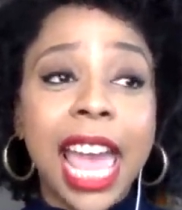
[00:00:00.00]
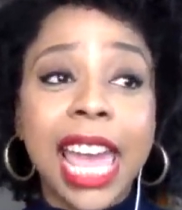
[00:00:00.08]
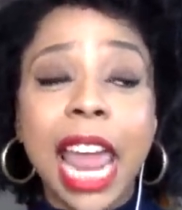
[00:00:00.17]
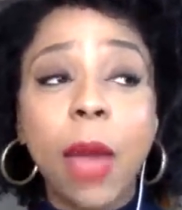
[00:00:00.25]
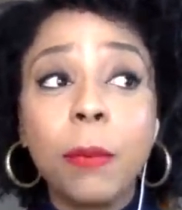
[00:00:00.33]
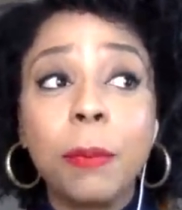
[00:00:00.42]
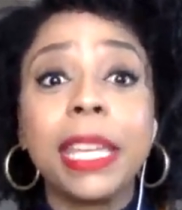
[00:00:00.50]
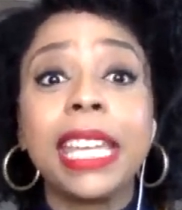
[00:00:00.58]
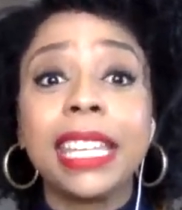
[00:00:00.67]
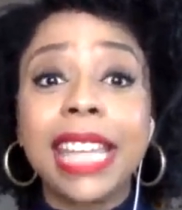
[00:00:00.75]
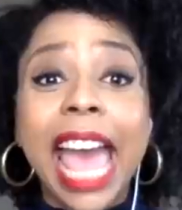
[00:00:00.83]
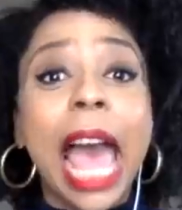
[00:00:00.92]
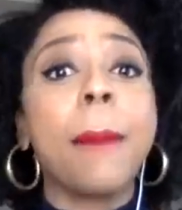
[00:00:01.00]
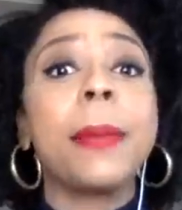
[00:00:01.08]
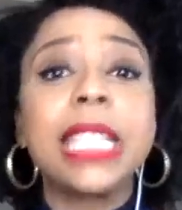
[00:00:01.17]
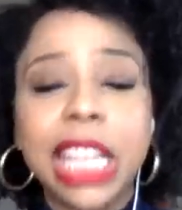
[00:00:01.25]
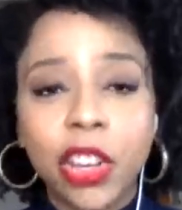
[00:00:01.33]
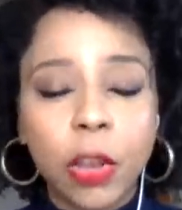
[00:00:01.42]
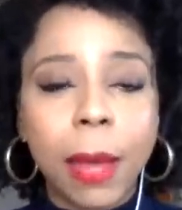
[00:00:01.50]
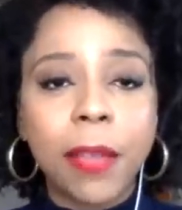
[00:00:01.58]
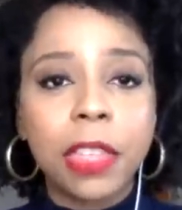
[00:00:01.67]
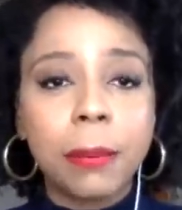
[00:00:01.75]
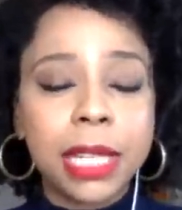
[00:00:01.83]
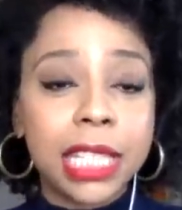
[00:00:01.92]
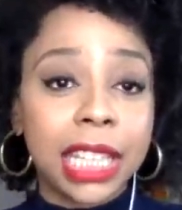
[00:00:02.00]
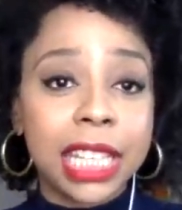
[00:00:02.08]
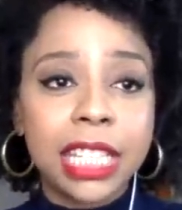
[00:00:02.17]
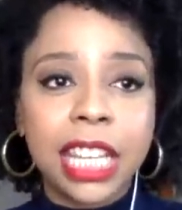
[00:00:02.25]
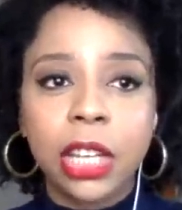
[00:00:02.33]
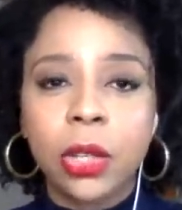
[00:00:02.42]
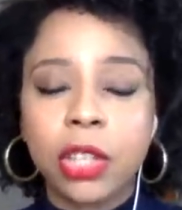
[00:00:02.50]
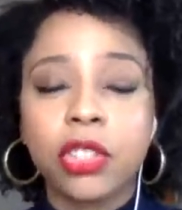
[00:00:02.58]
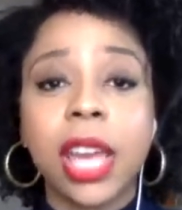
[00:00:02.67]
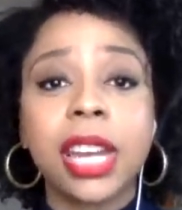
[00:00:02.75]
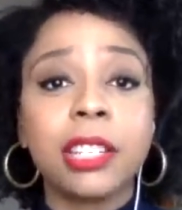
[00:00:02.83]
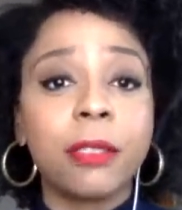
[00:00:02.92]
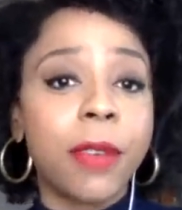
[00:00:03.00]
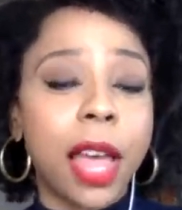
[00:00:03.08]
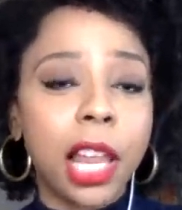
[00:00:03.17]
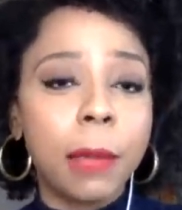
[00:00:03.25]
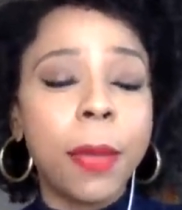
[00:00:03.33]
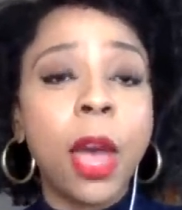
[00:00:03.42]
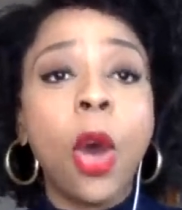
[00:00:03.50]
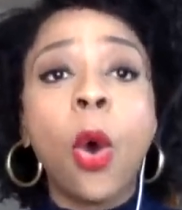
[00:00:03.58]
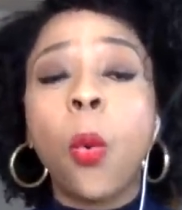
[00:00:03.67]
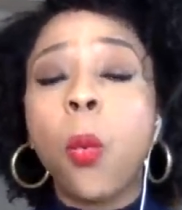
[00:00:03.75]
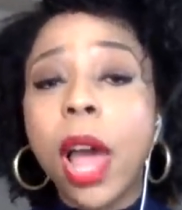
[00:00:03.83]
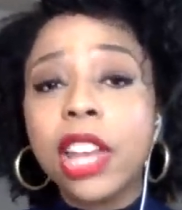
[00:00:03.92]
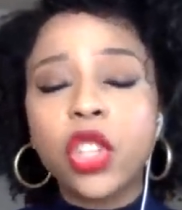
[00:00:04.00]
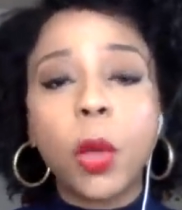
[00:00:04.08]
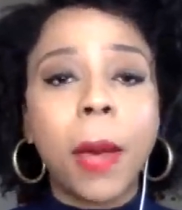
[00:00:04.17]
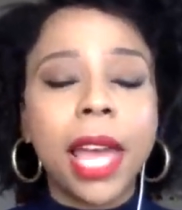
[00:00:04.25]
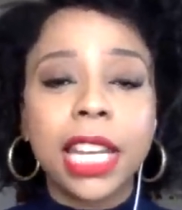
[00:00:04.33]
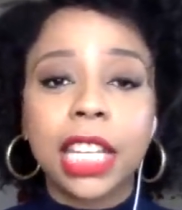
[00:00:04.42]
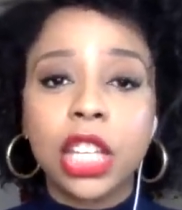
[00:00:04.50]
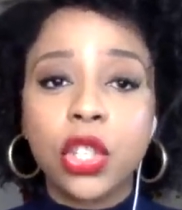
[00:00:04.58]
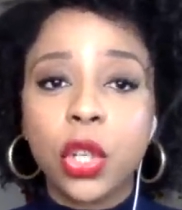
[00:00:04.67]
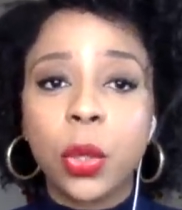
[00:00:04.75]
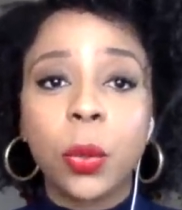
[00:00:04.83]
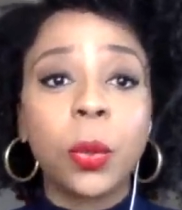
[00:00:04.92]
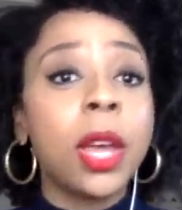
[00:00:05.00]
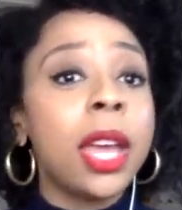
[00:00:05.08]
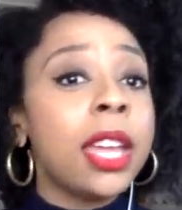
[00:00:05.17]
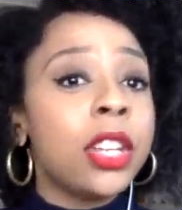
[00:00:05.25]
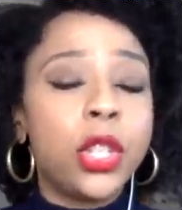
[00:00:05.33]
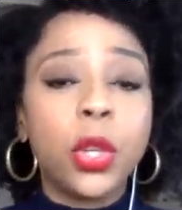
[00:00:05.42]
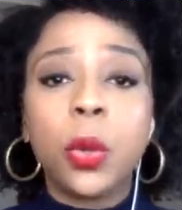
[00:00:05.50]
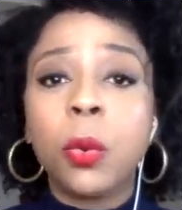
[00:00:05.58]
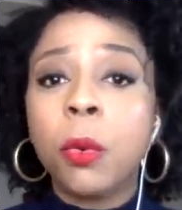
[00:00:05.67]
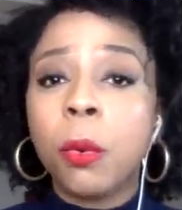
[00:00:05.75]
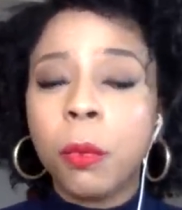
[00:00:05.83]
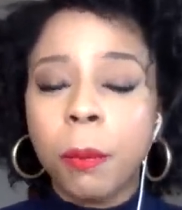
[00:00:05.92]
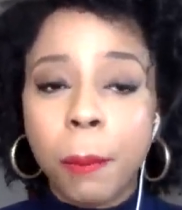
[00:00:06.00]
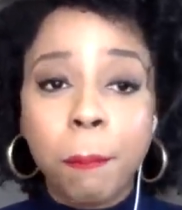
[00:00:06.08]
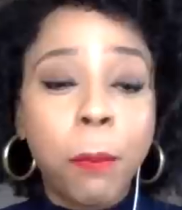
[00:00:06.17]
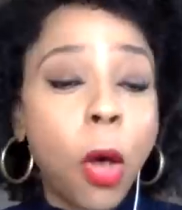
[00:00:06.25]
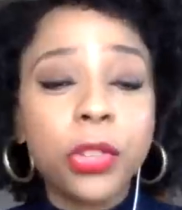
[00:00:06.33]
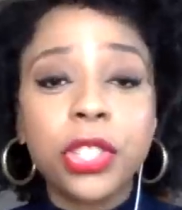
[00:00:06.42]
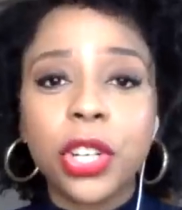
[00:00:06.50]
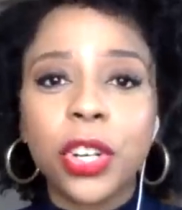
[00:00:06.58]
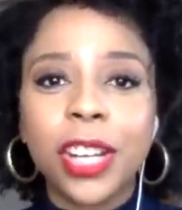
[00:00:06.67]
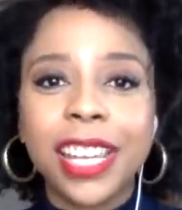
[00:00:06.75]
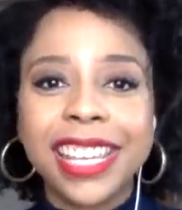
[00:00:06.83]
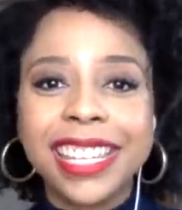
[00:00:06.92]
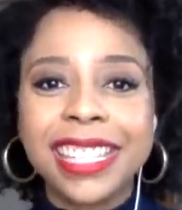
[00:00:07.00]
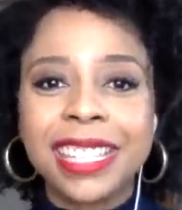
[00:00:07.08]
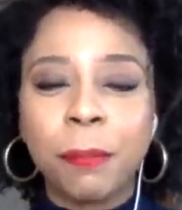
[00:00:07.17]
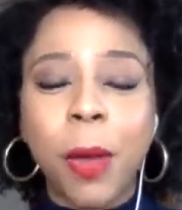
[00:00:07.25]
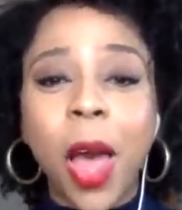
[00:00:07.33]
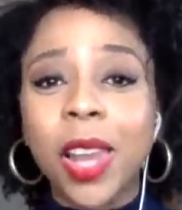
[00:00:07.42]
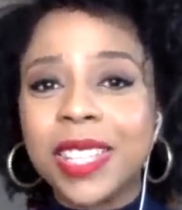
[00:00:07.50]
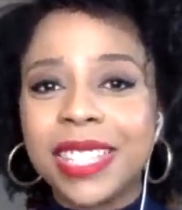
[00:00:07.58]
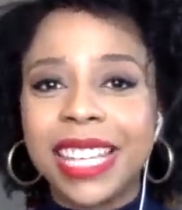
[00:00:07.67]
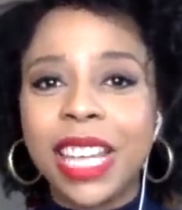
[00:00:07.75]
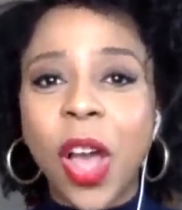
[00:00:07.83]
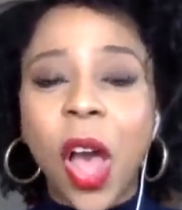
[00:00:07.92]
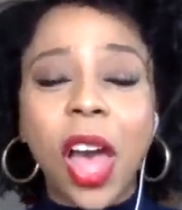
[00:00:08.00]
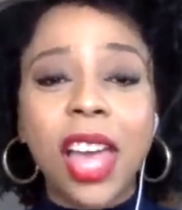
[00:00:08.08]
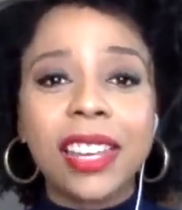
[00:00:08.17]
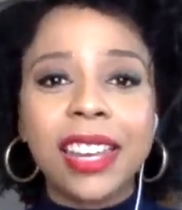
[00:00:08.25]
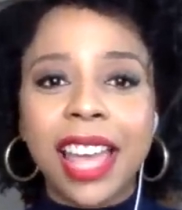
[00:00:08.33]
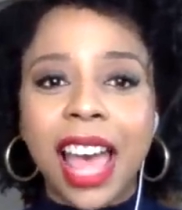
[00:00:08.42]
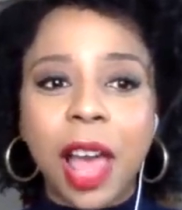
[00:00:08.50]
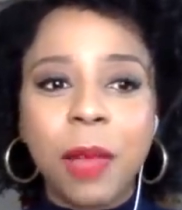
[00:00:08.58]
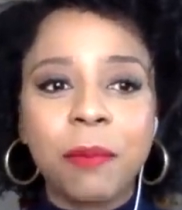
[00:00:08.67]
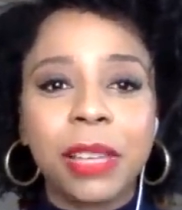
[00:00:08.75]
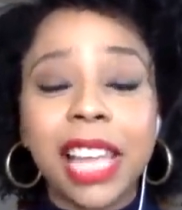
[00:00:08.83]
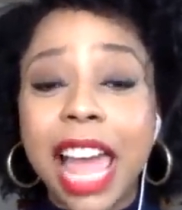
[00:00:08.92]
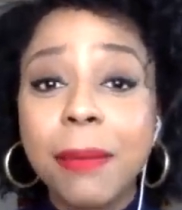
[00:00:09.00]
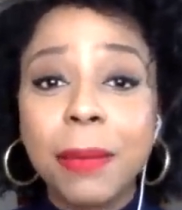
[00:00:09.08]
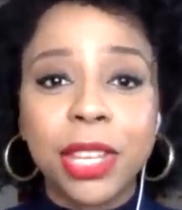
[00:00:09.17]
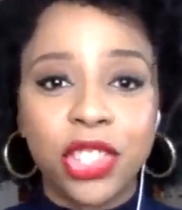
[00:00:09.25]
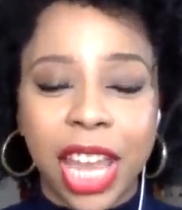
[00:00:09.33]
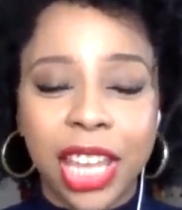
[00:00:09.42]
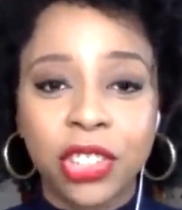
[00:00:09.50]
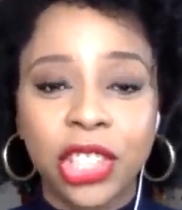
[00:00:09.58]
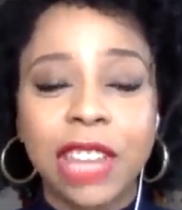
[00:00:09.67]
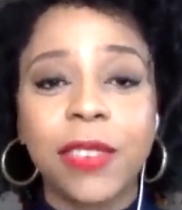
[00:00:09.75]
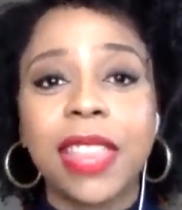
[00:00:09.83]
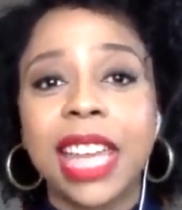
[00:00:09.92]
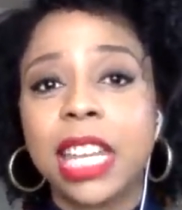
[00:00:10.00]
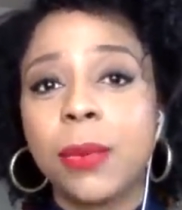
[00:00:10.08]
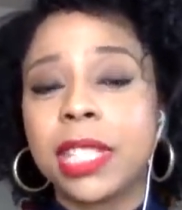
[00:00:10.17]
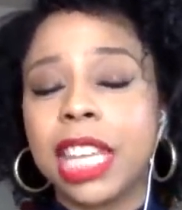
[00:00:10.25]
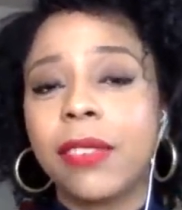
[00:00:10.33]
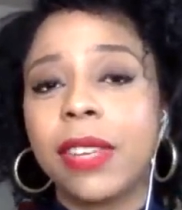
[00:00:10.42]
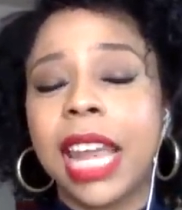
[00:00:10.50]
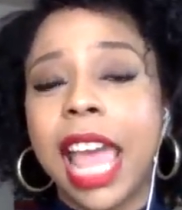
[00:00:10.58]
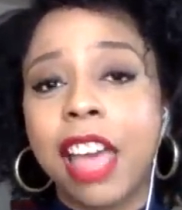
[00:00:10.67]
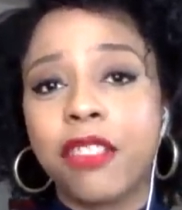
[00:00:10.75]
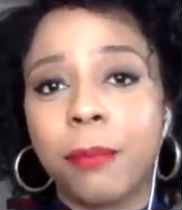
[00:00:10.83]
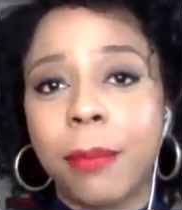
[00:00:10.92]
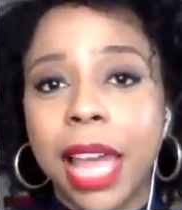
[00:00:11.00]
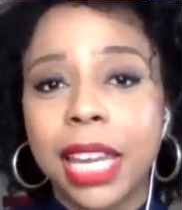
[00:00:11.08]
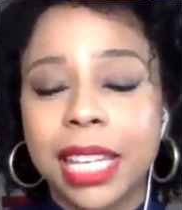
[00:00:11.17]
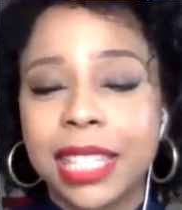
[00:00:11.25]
And I would be happy to hear about them and to continue to try to develop what Joe Biden can do to bolster his policy on climate change, given that he was given an F-